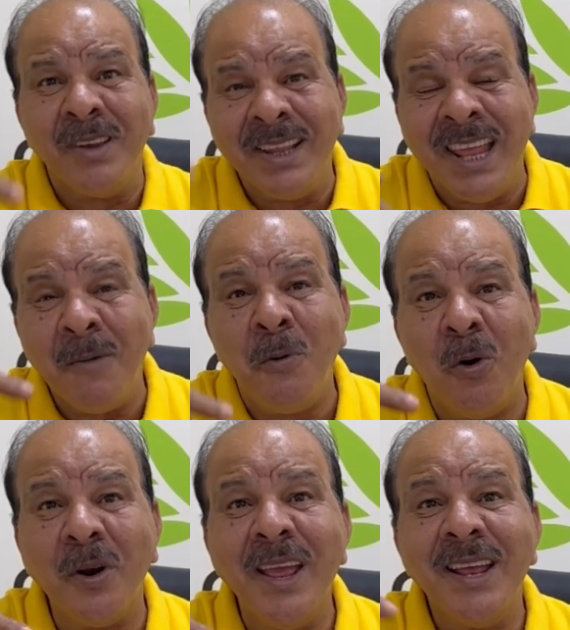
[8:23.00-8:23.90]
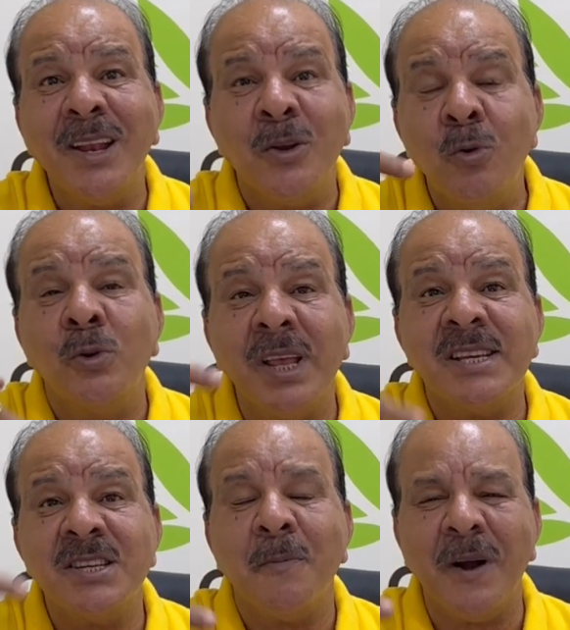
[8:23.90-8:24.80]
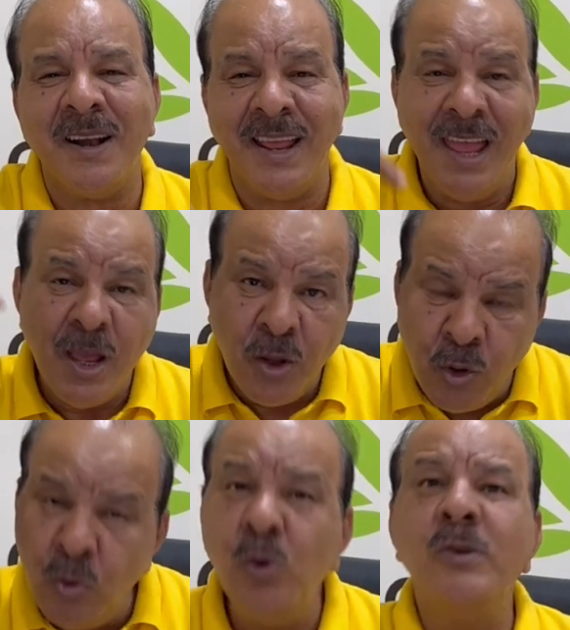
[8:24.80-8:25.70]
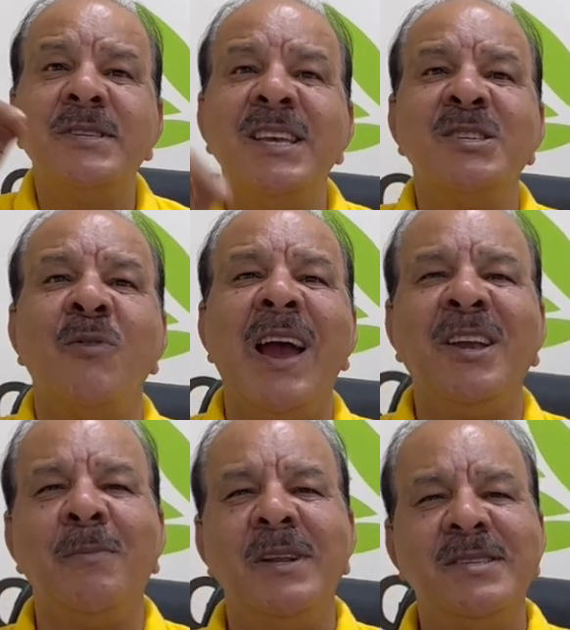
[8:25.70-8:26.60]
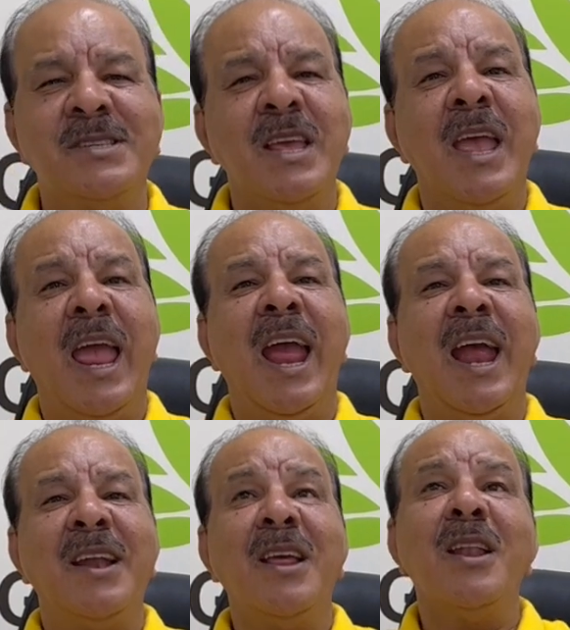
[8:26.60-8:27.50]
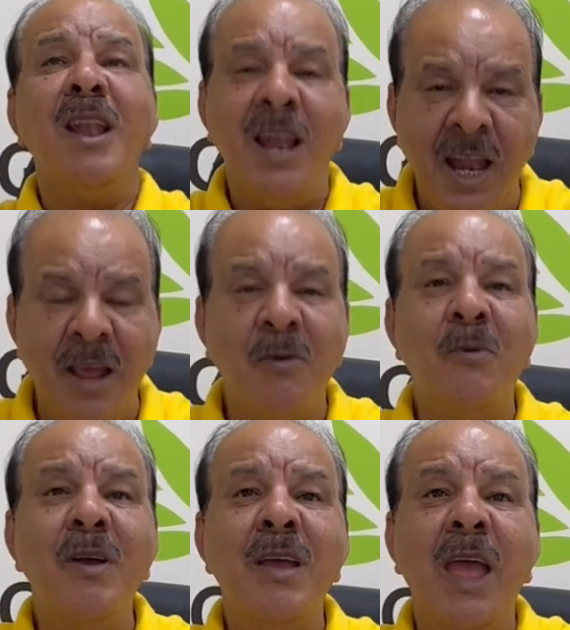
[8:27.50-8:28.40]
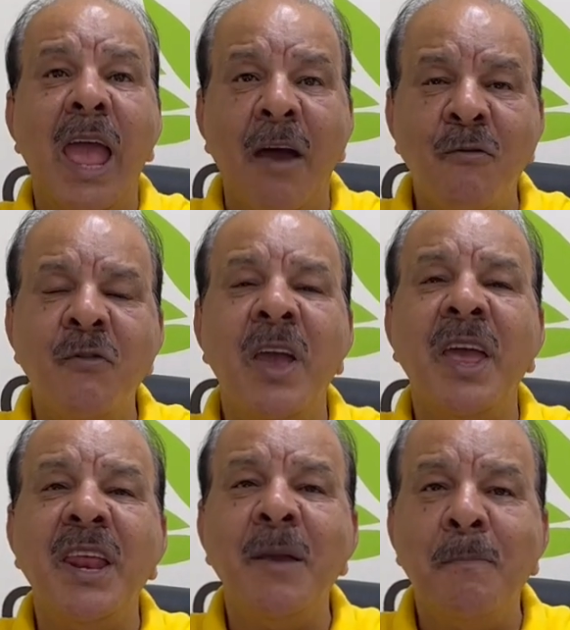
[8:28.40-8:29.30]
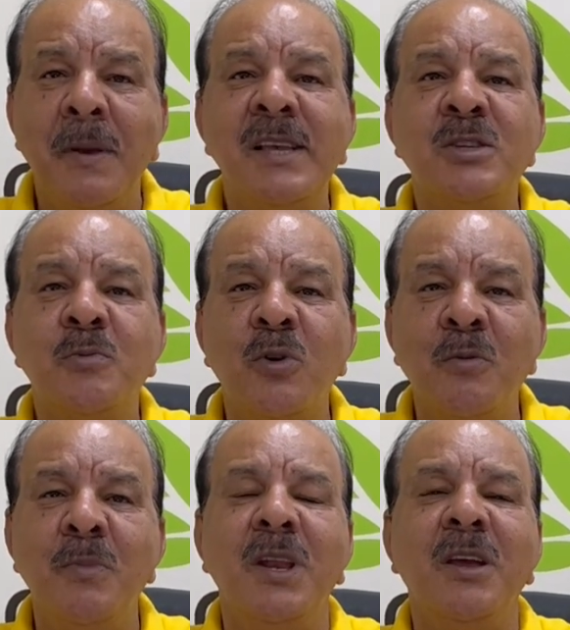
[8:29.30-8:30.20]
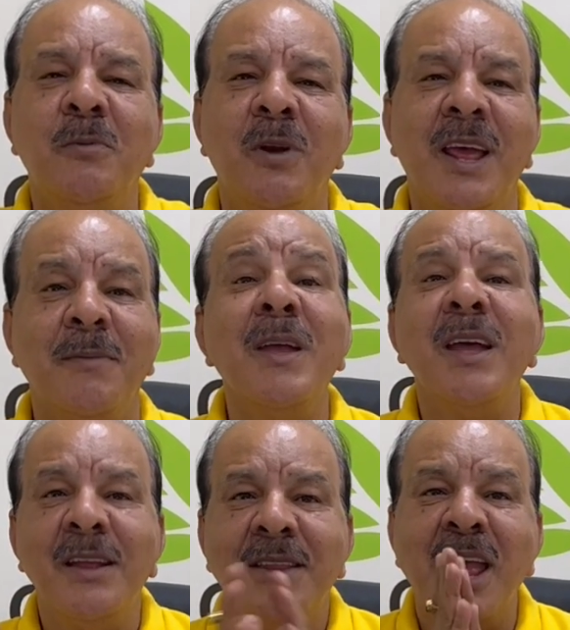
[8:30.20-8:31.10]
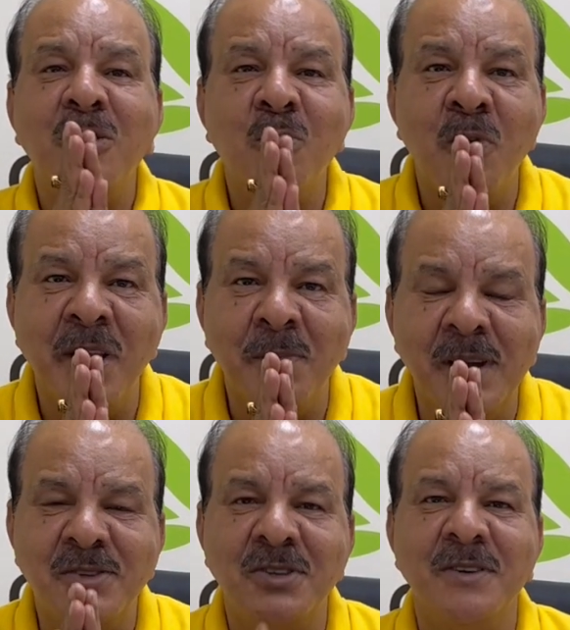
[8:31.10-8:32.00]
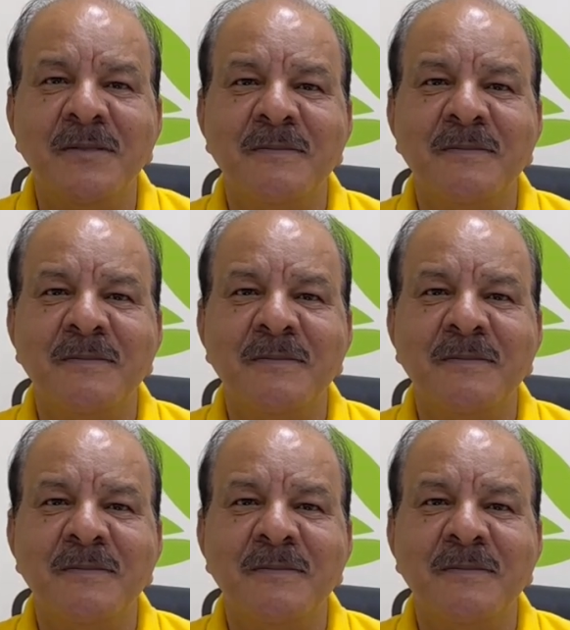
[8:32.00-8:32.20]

Therefore, do things differently. Use these vitamins and live a very peaceful, meaningful life. Thank you very much.